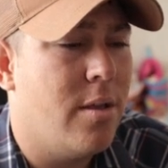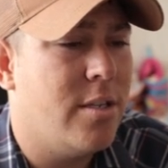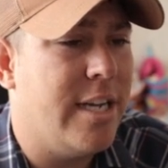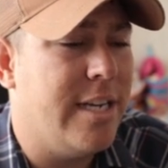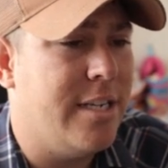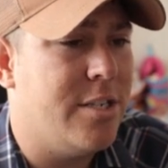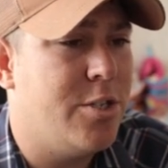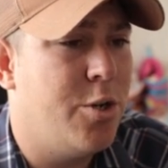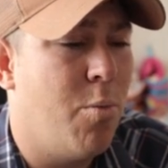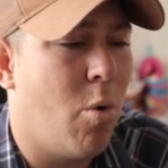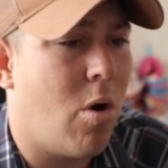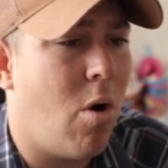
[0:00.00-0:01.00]
so he needs
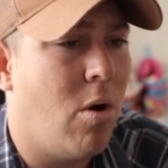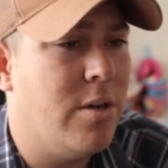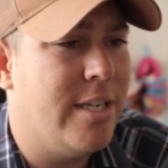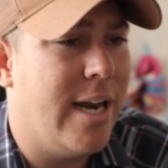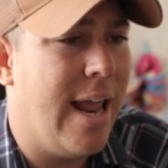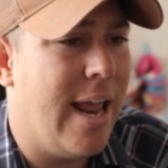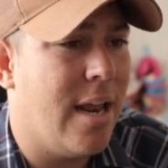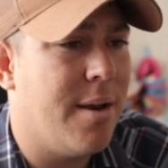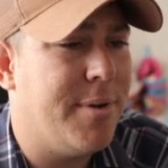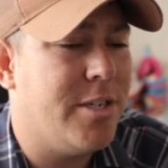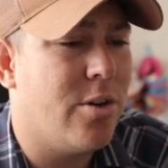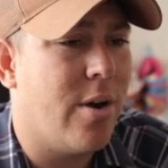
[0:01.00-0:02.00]
2 more cards in hand to
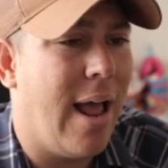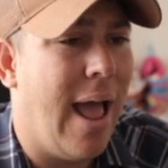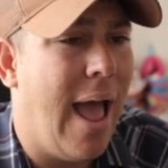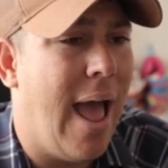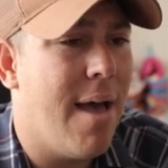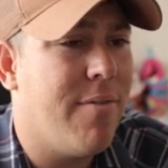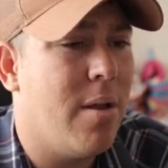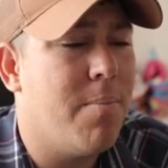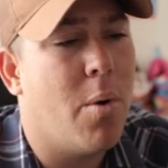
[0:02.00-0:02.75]
be sure to have it,